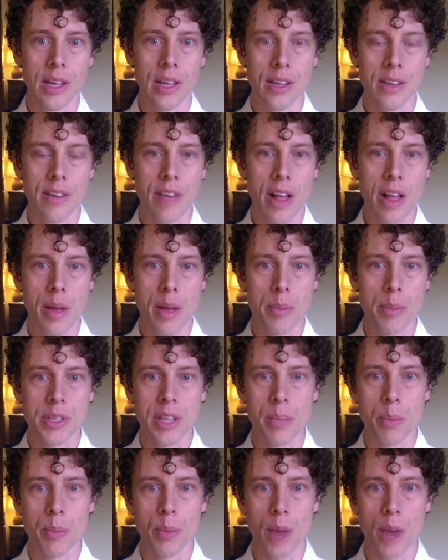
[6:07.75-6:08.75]
develop
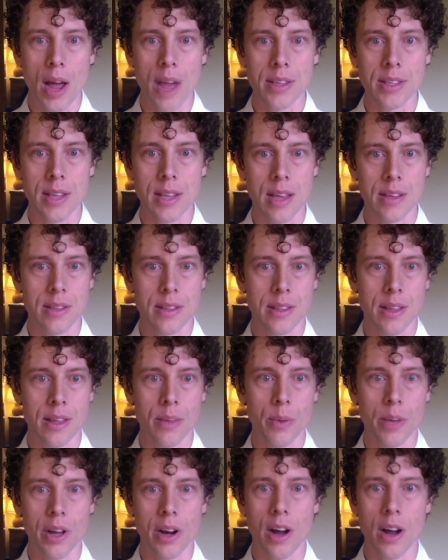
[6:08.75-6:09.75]
some process
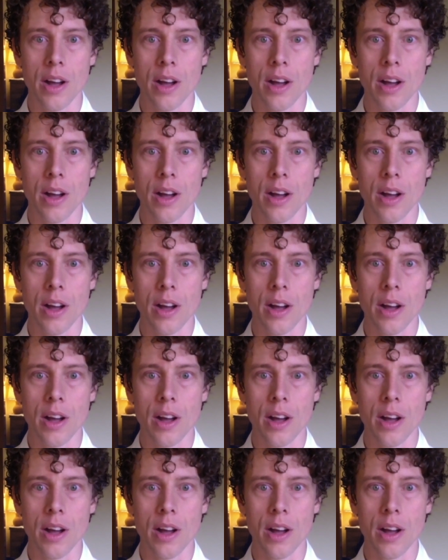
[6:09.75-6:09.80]
that would